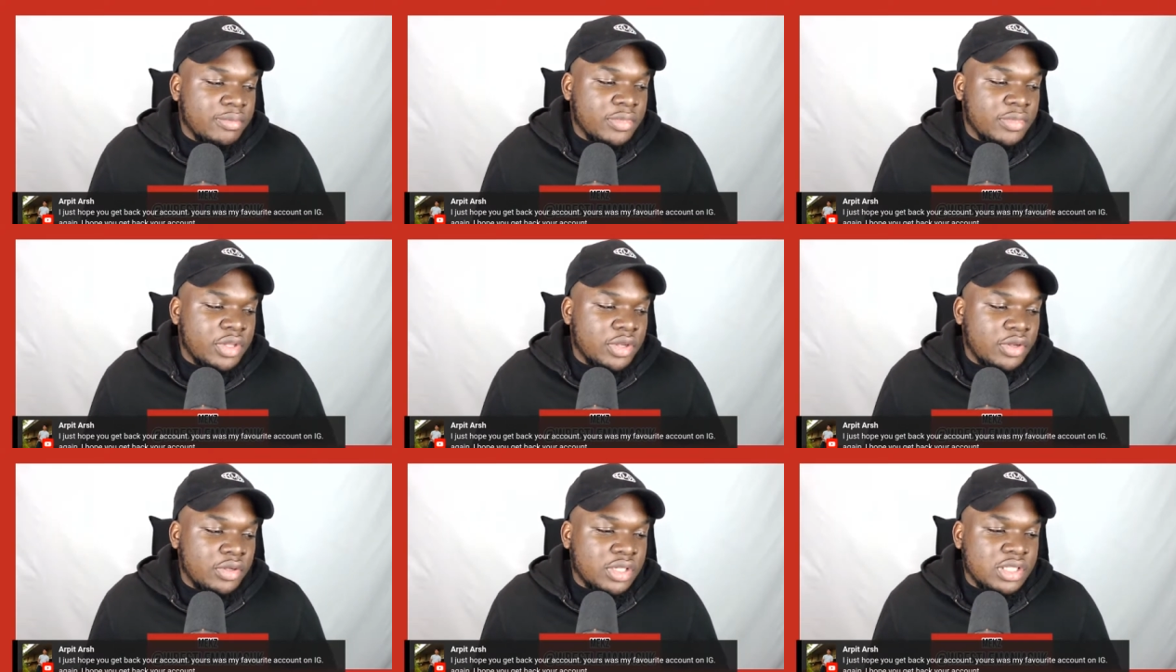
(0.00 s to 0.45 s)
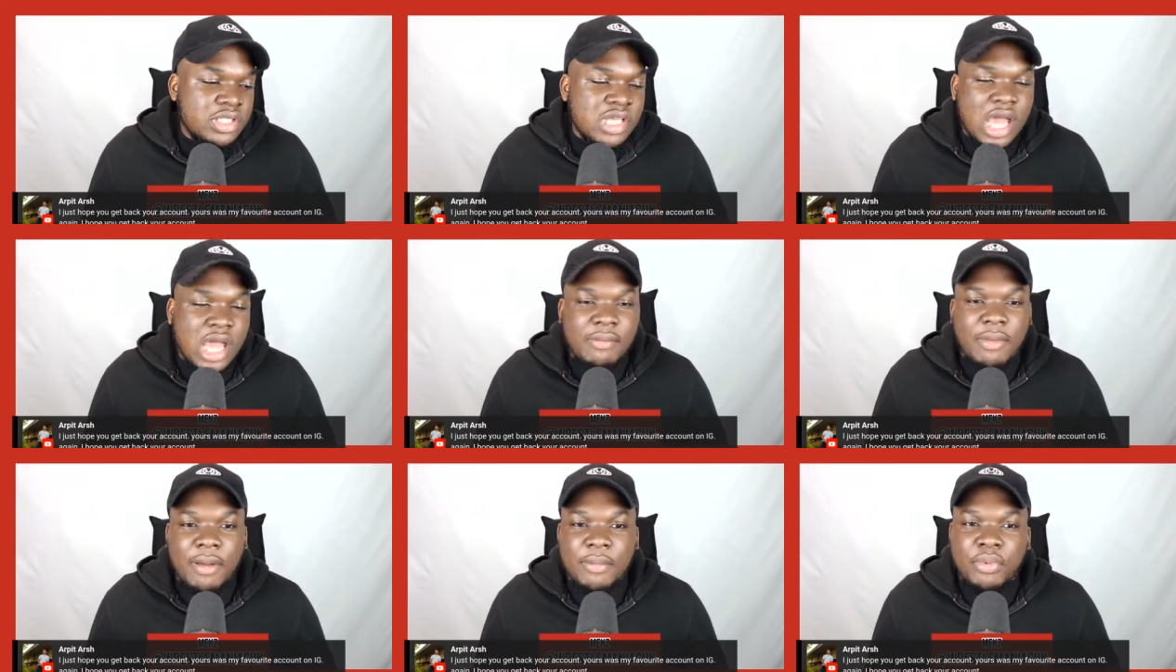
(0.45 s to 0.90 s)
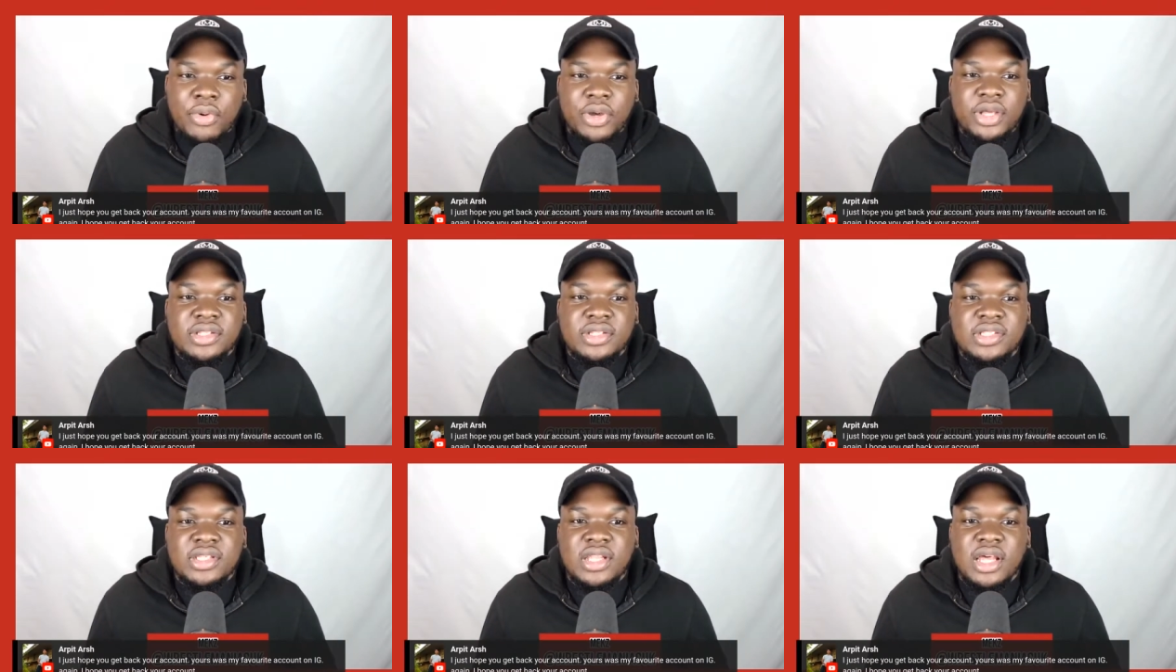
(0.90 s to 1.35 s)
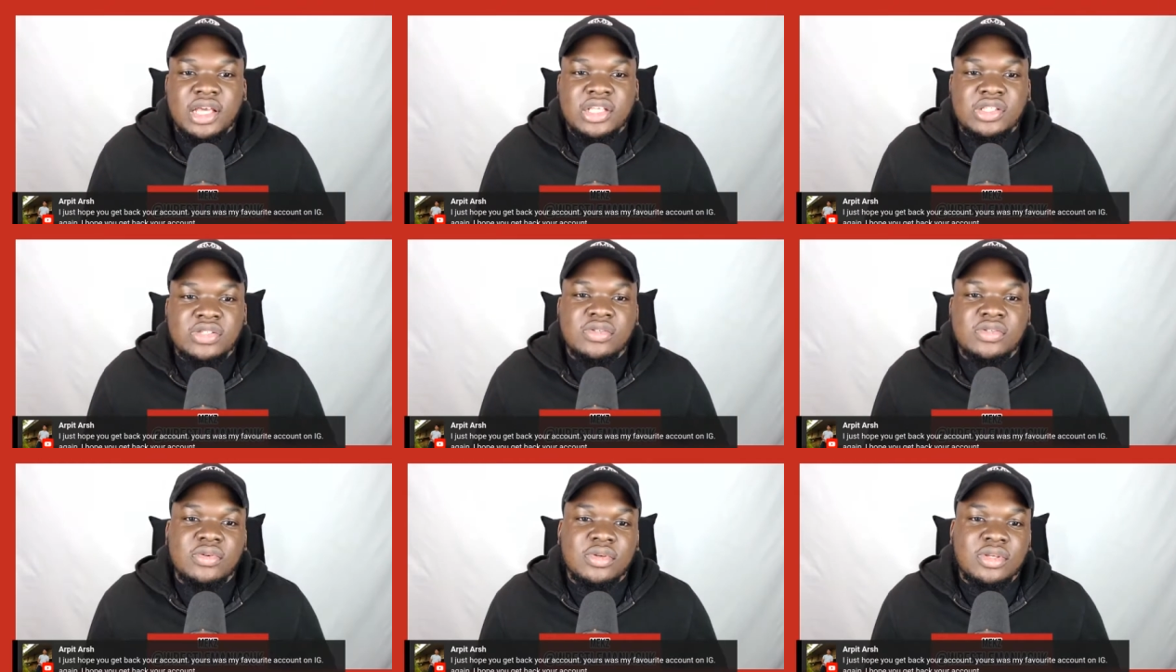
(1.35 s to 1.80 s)
The time I put into that
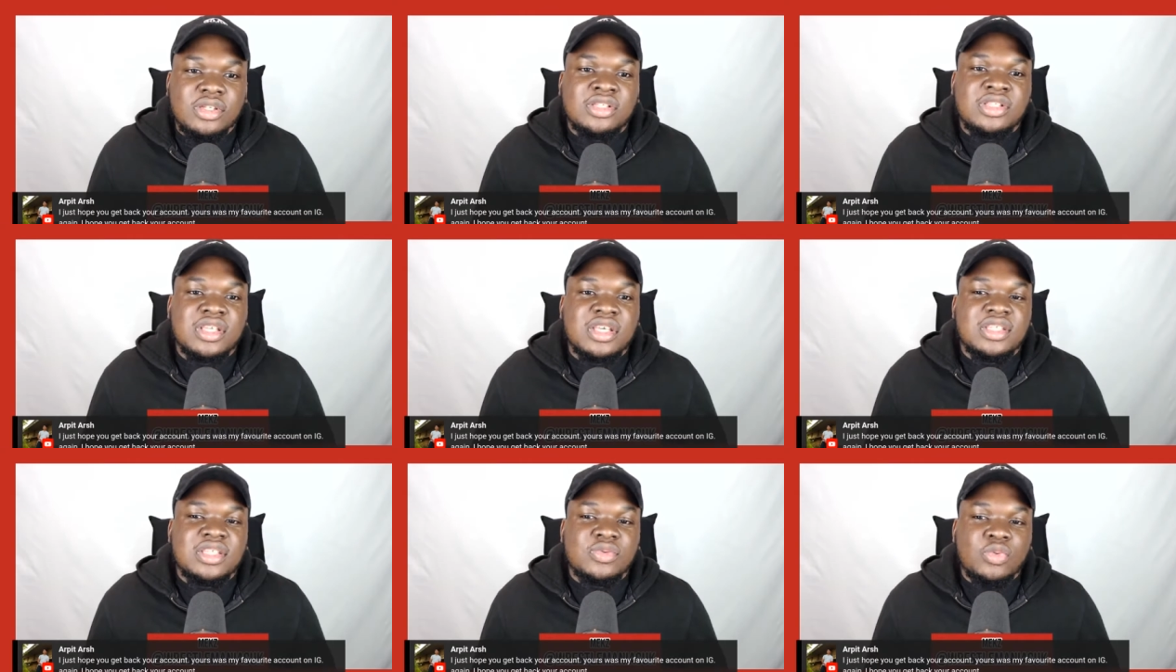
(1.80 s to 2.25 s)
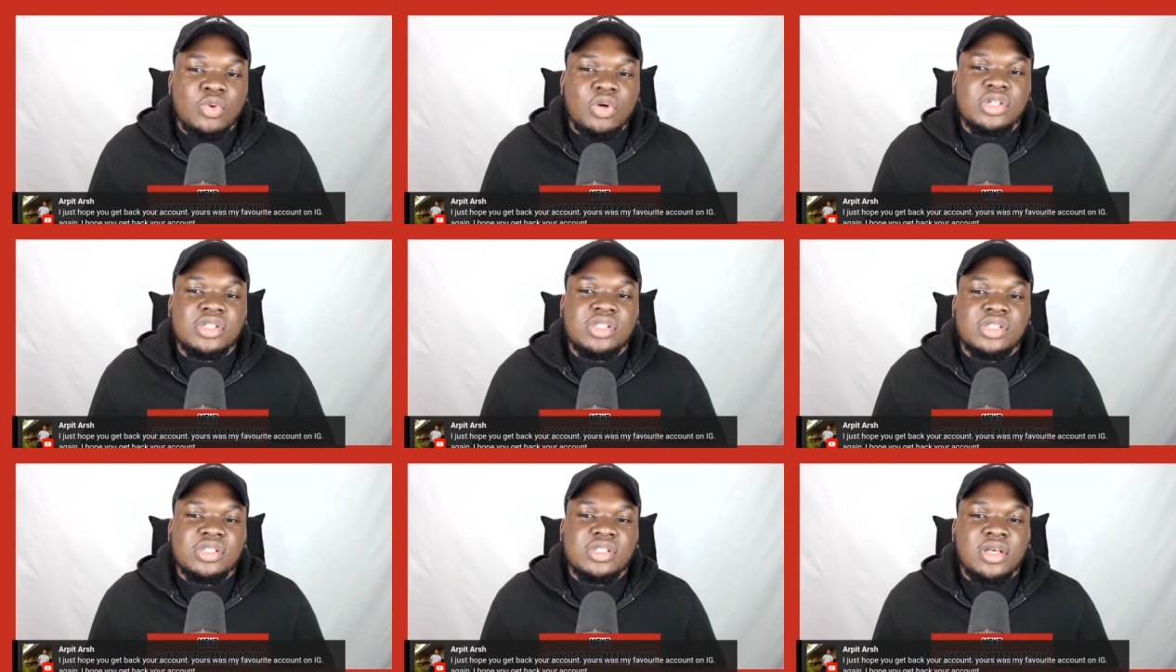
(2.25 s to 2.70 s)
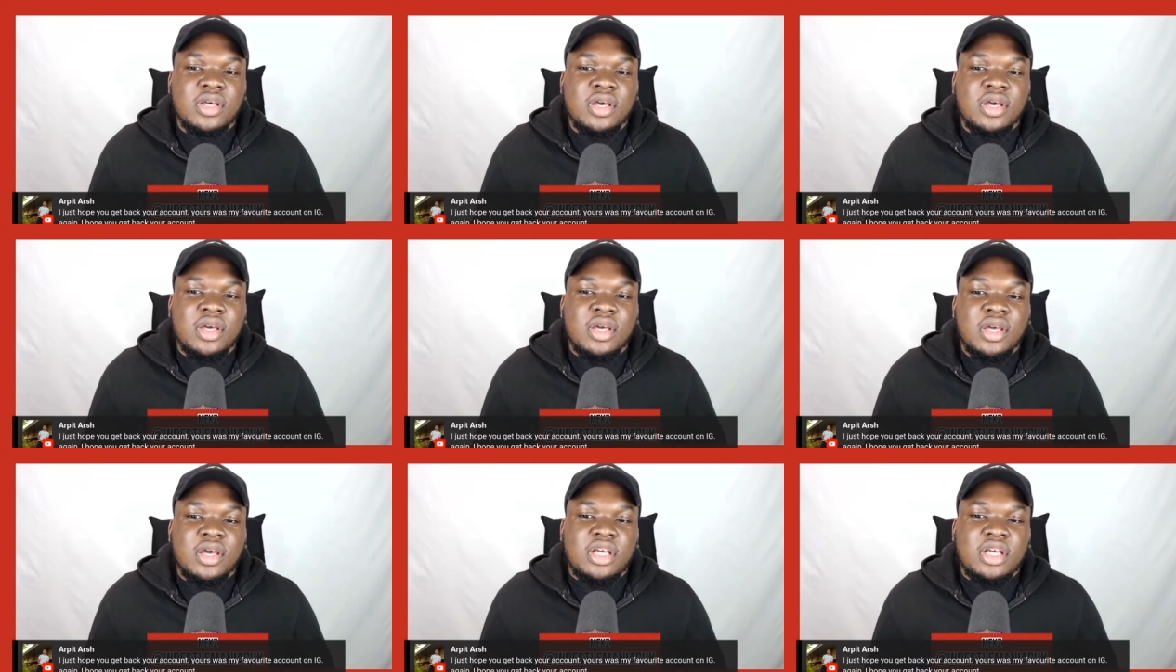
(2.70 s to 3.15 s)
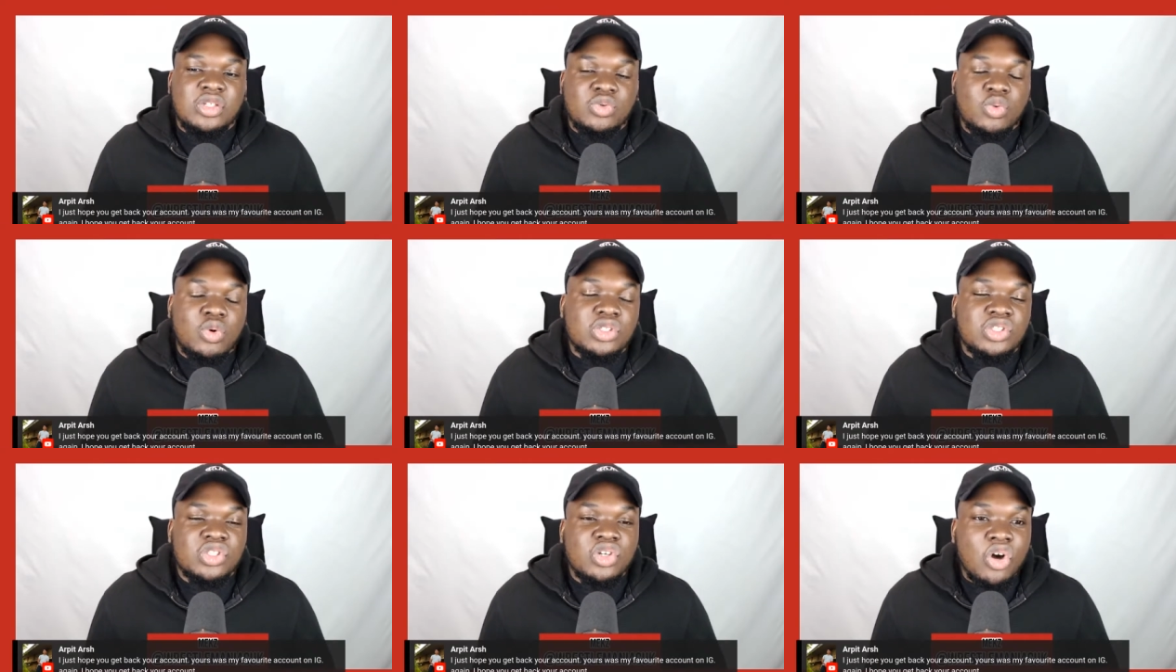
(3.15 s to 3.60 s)
is what's
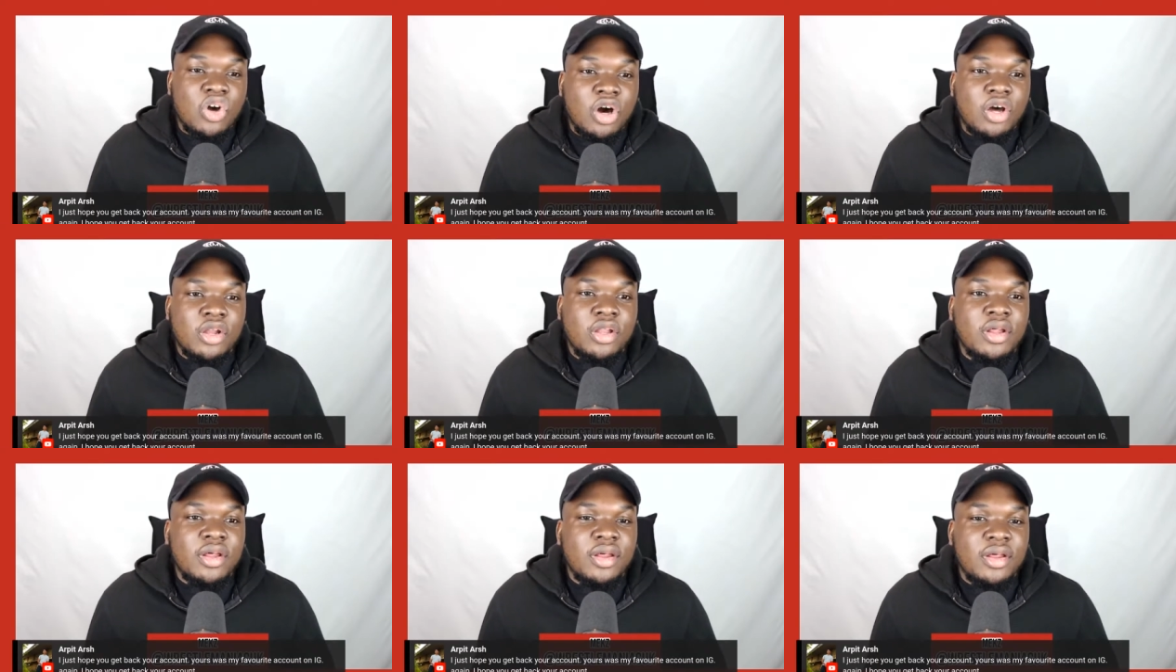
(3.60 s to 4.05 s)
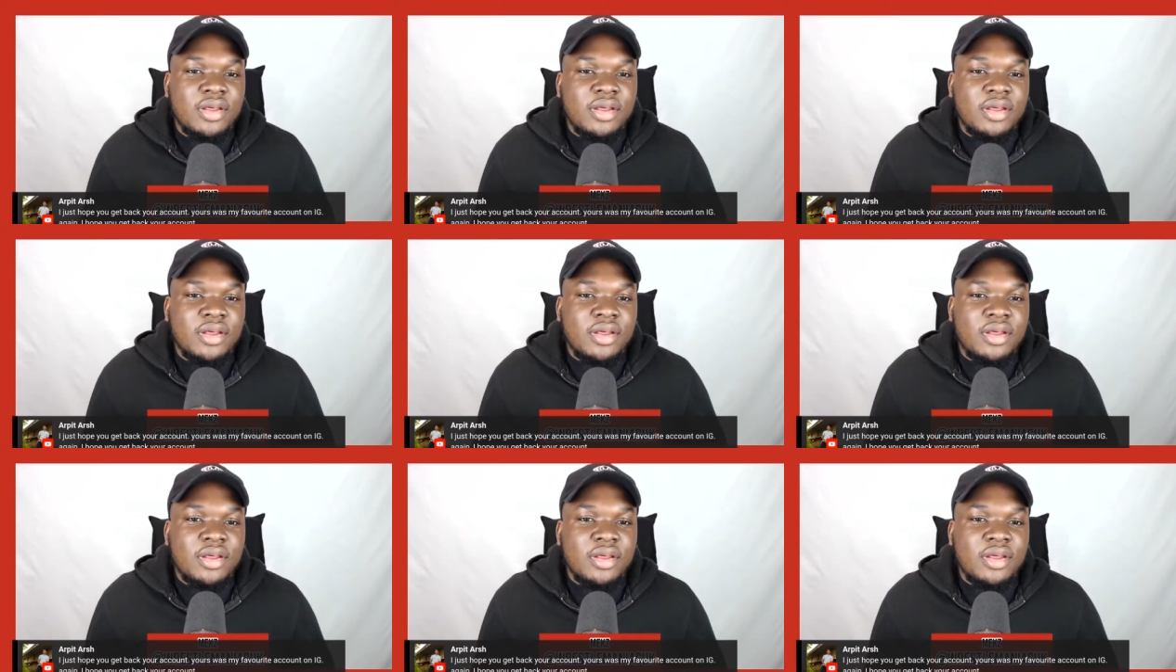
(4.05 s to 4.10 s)
gone.